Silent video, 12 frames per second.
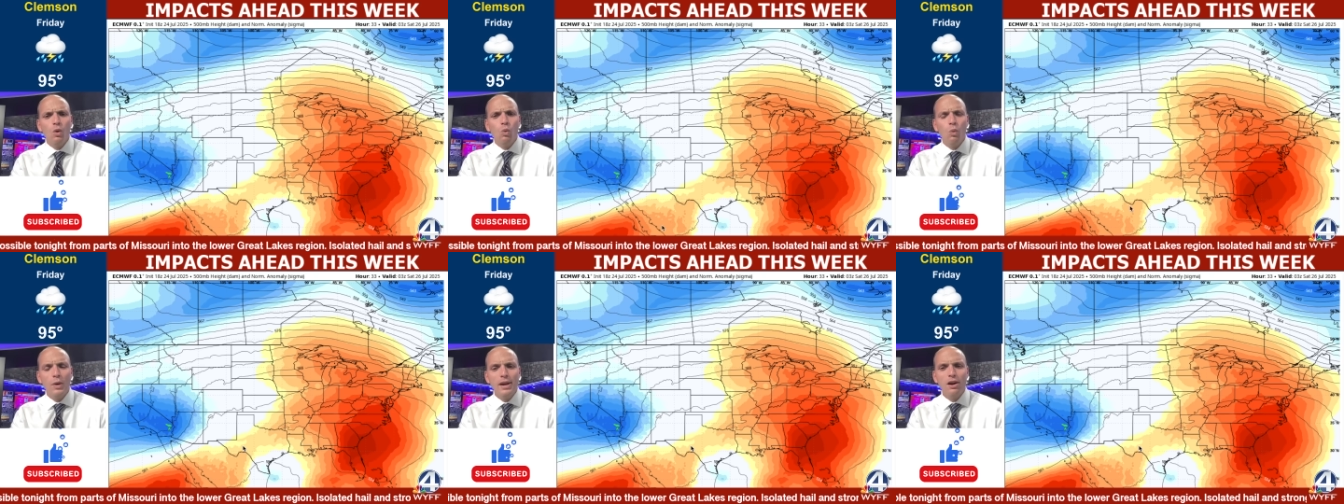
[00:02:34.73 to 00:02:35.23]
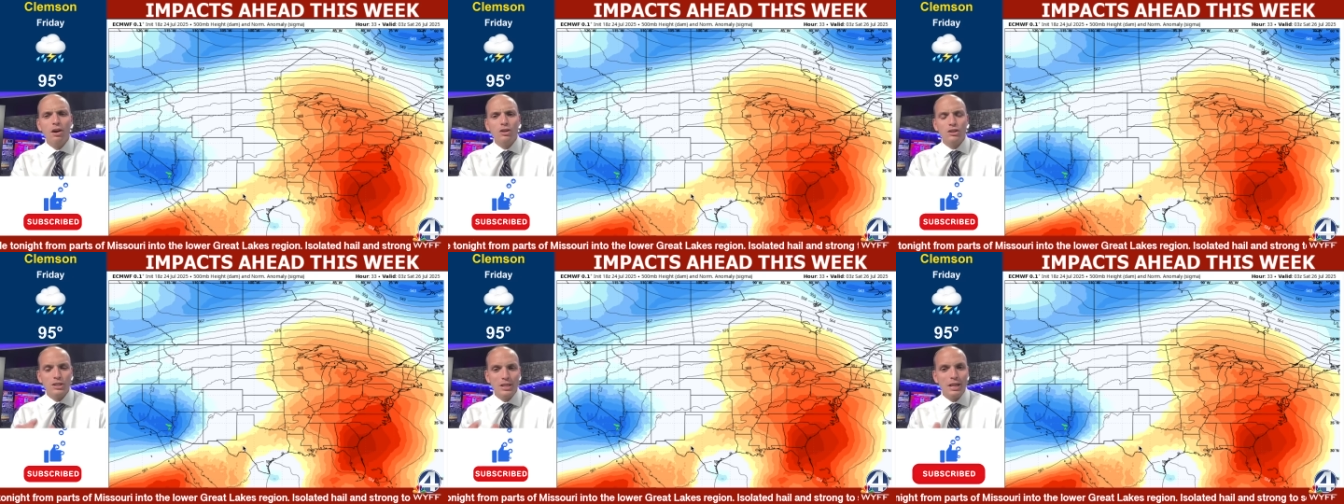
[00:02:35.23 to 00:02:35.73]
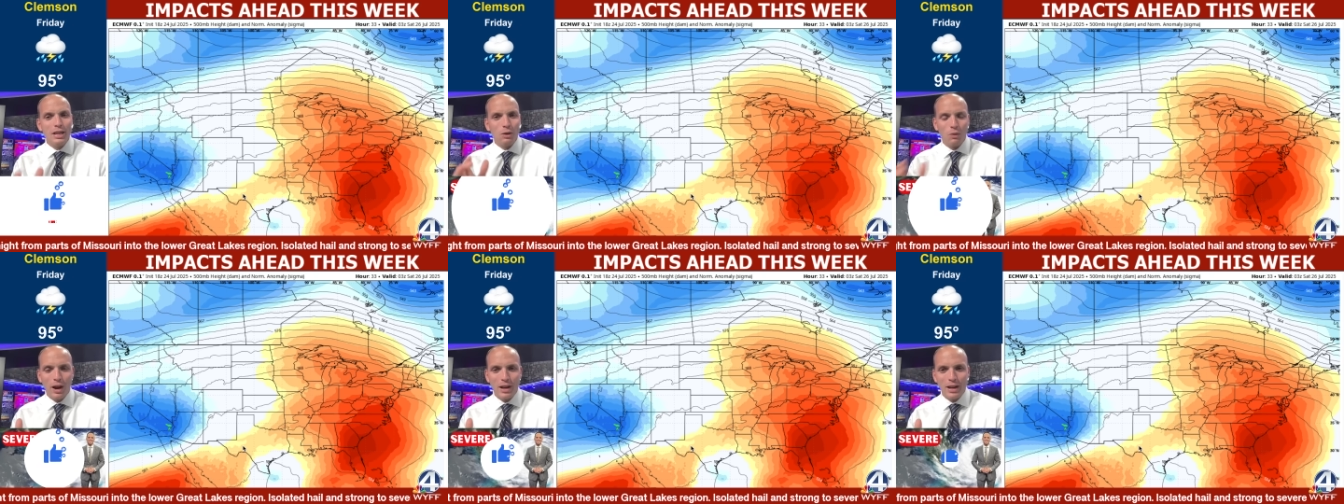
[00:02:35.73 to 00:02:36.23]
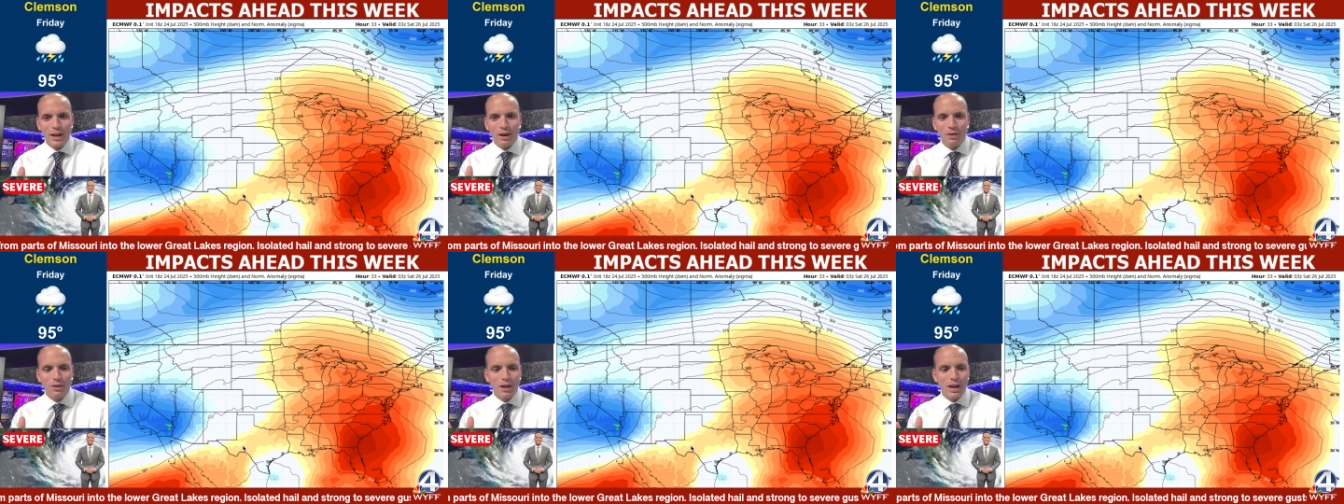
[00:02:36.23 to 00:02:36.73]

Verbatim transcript: we are sitting right now